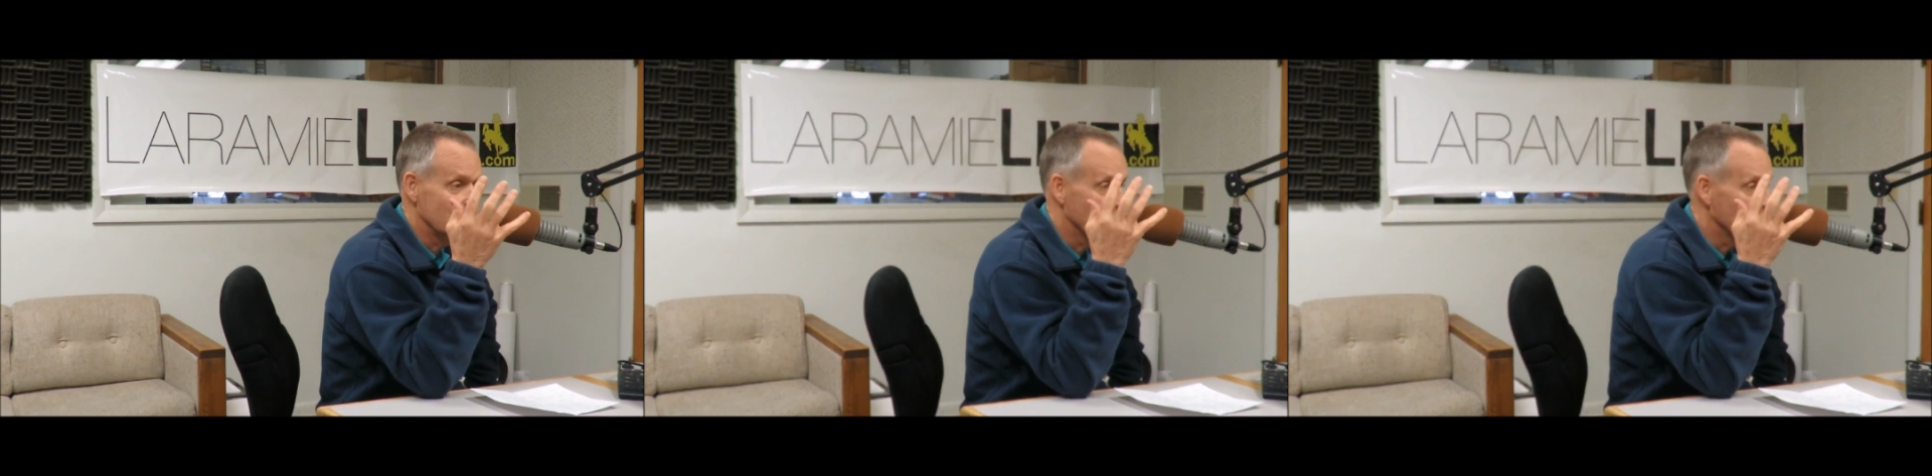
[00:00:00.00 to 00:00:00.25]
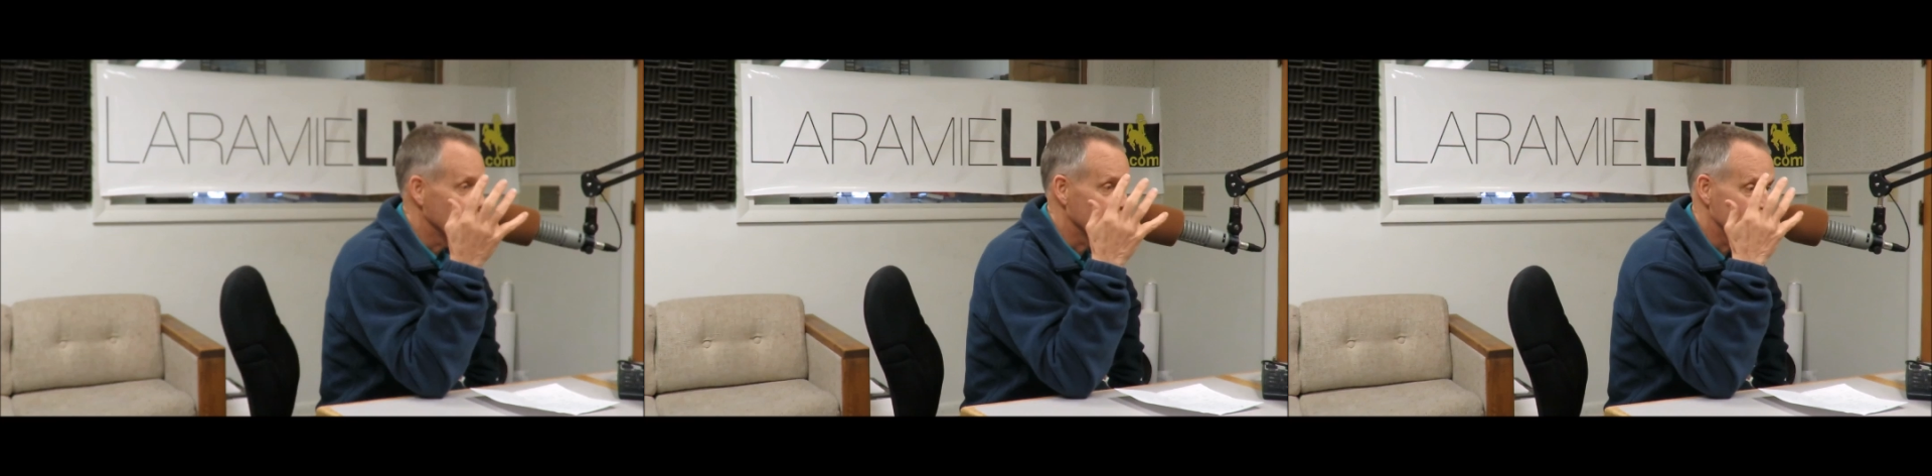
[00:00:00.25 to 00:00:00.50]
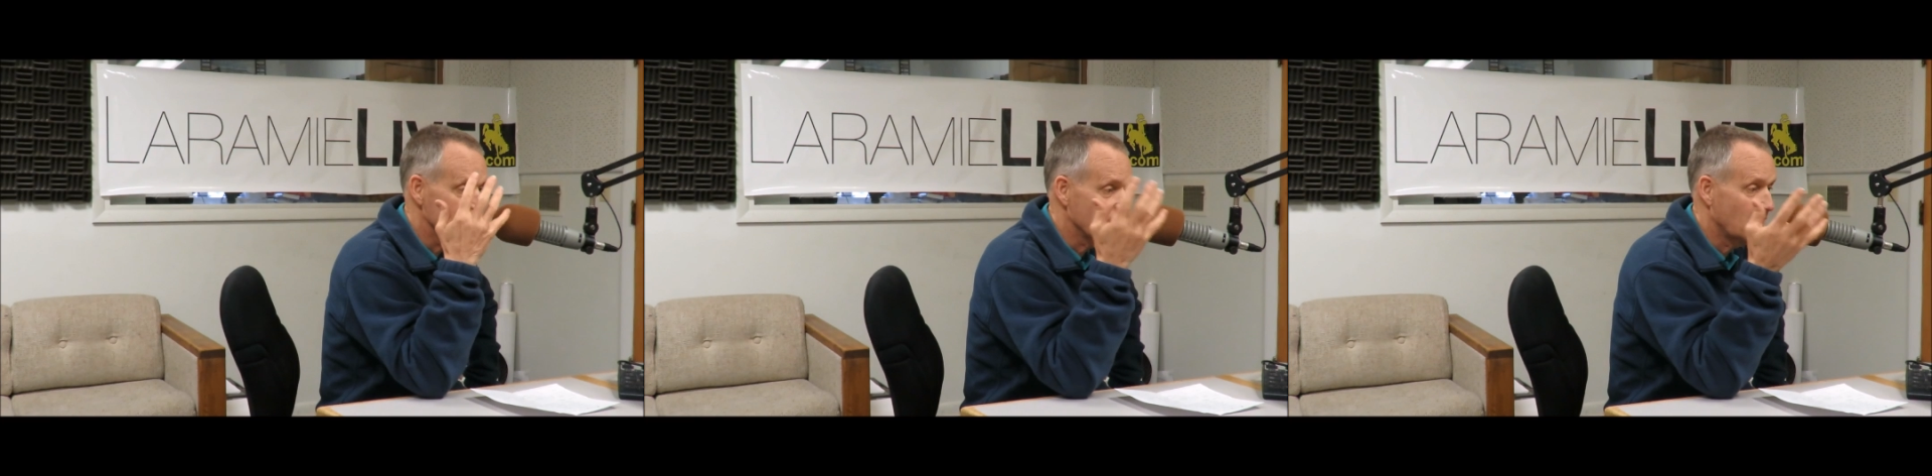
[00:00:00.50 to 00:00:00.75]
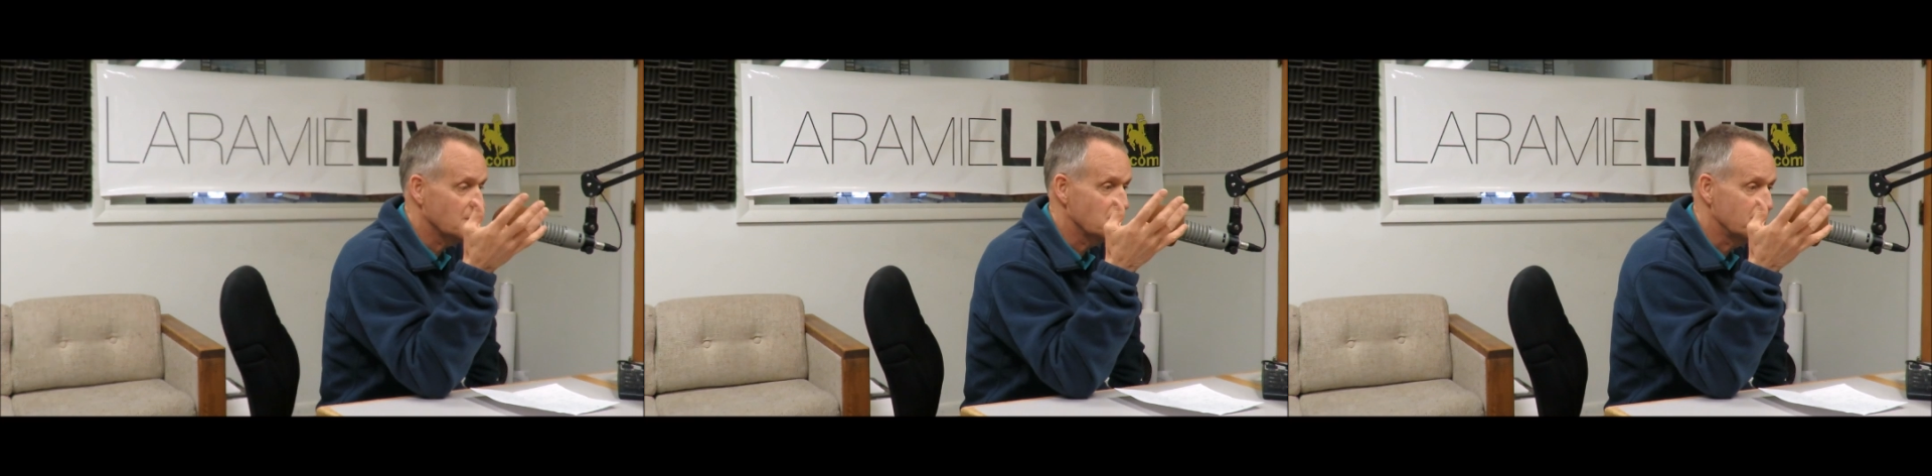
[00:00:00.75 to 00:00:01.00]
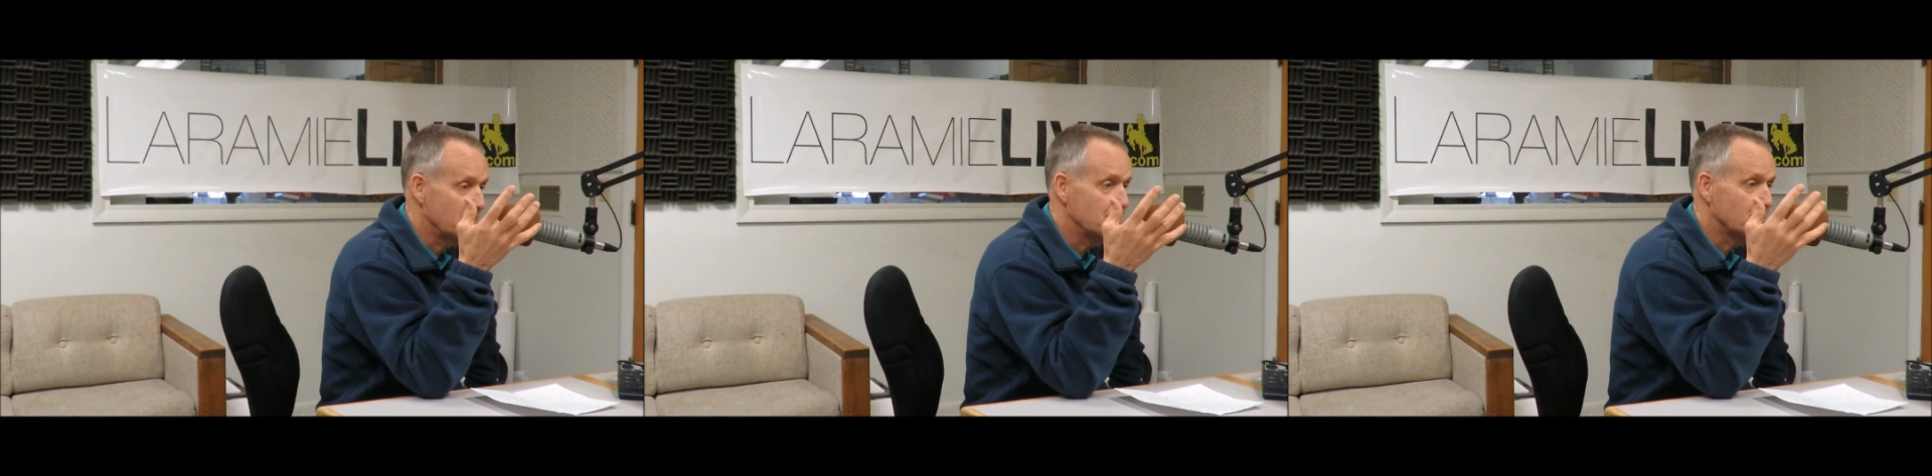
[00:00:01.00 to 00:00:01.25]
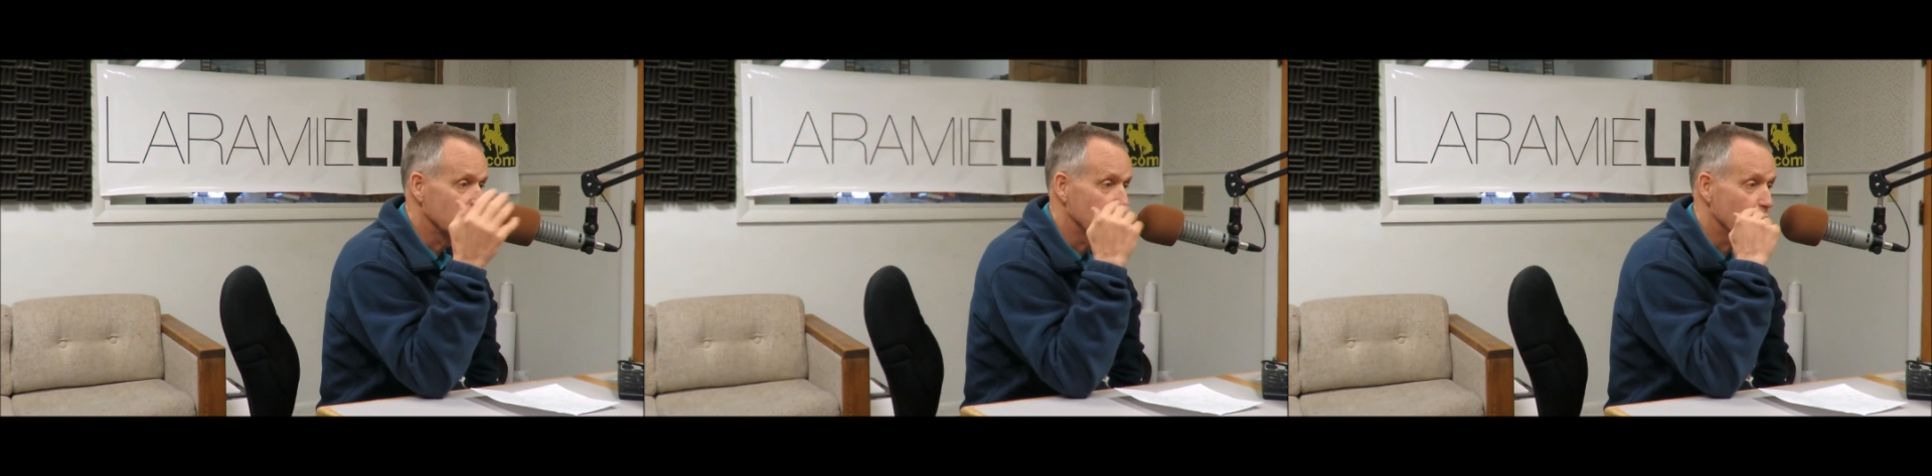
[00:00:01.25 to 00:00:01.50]
you know, they're going to talk to
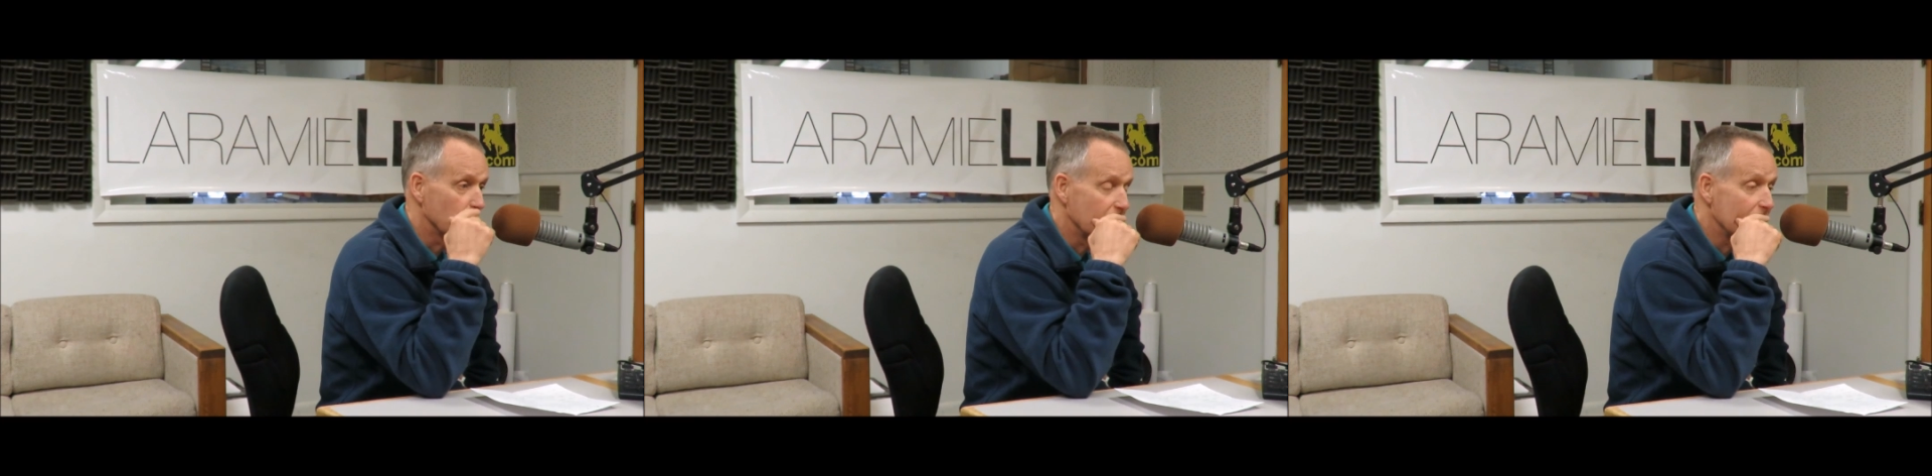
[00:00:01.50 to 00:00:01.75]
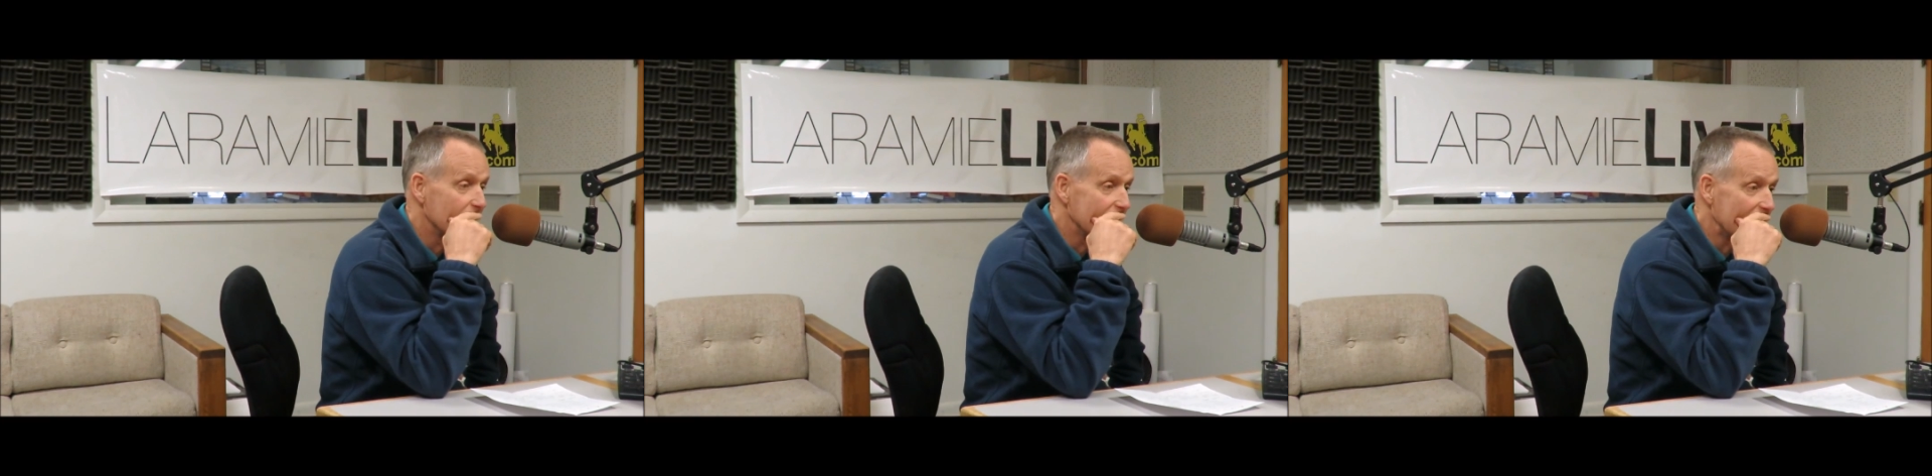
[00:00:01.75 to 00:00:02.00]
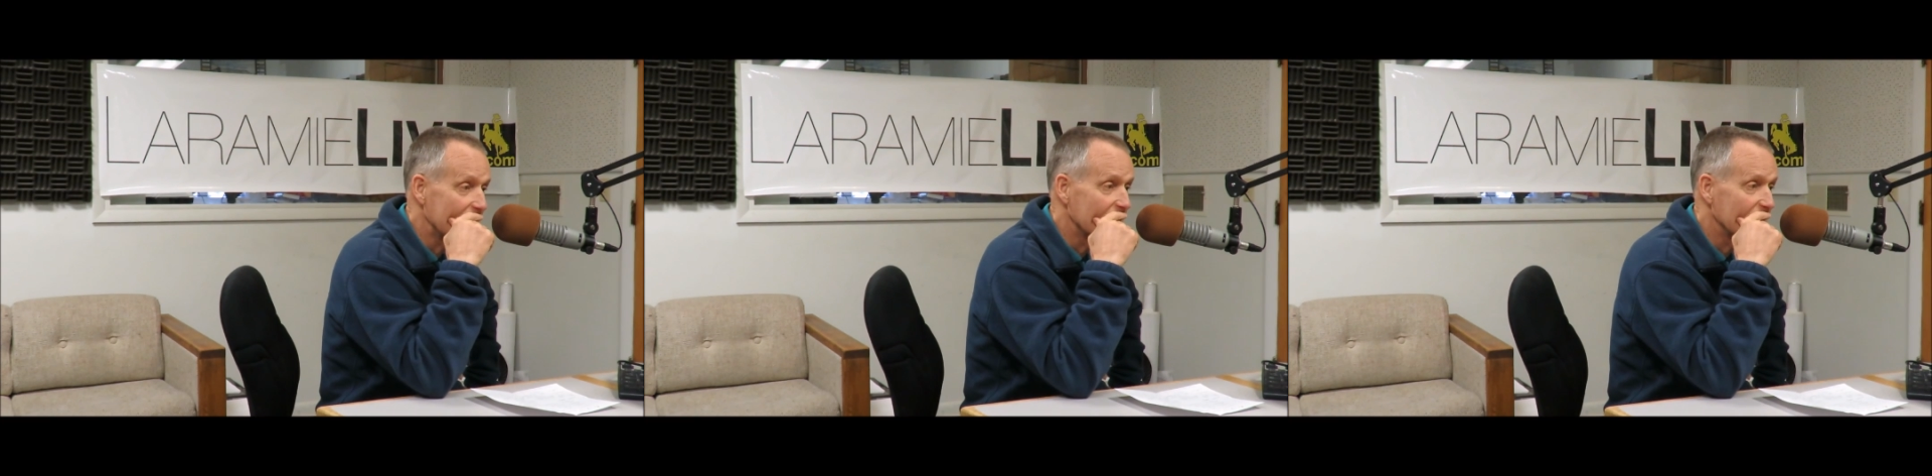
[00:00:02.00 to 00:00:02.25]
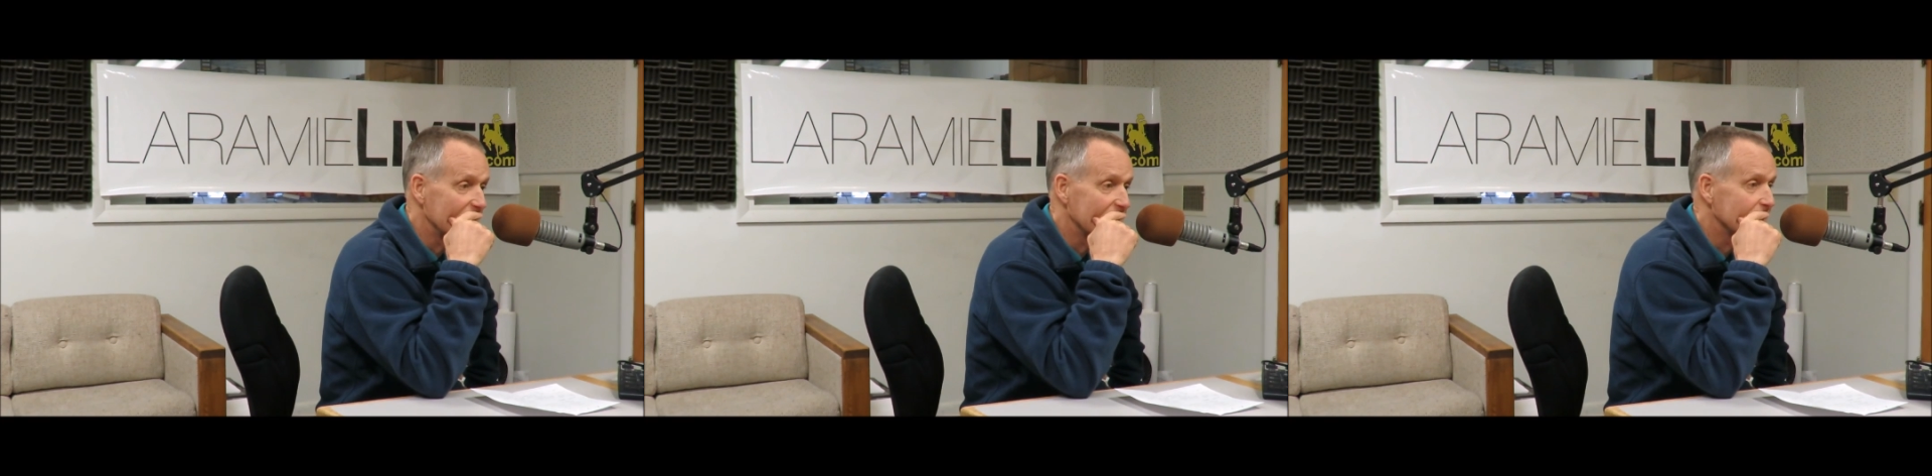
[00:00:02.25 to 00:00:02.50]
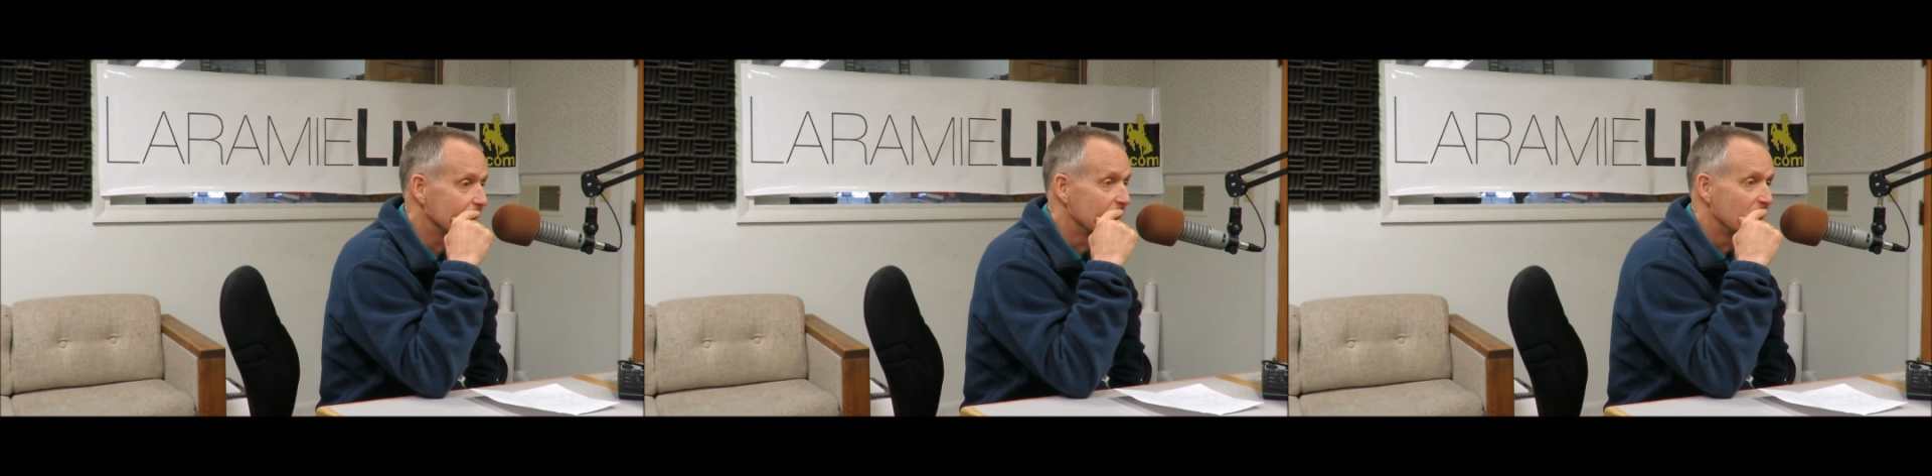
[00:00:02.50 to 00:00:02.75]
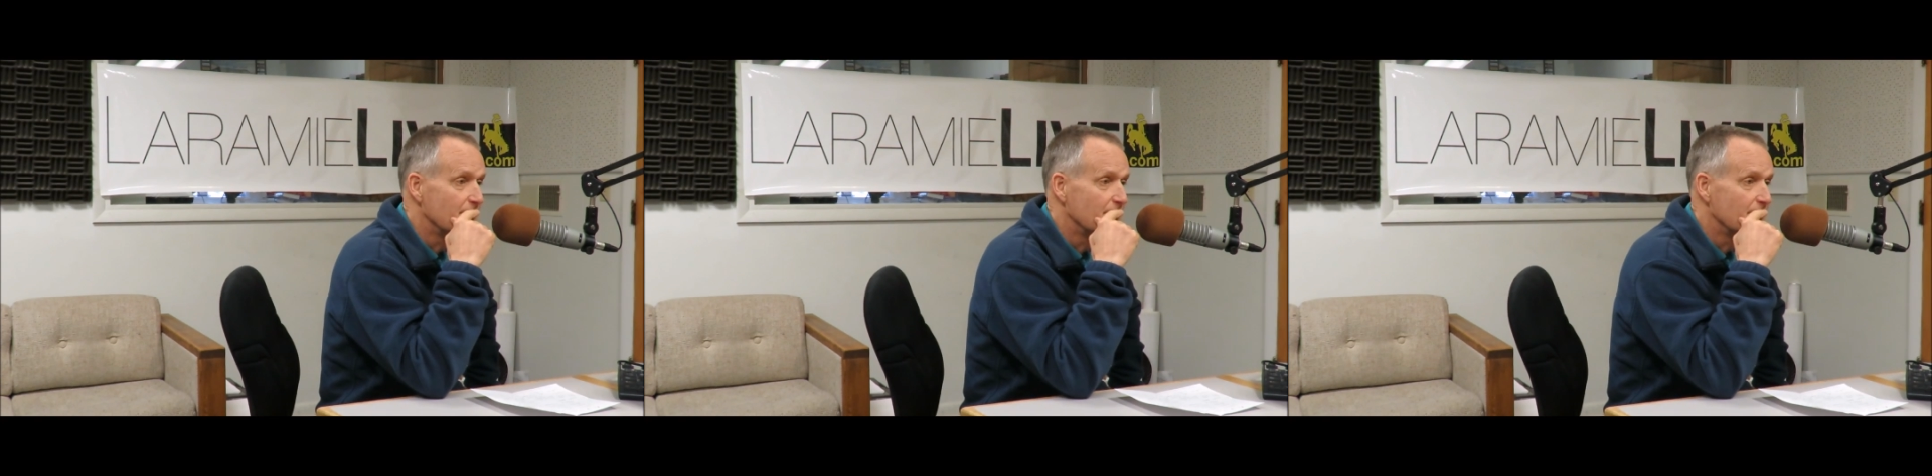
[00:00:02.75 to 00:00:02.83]
people who were in the area.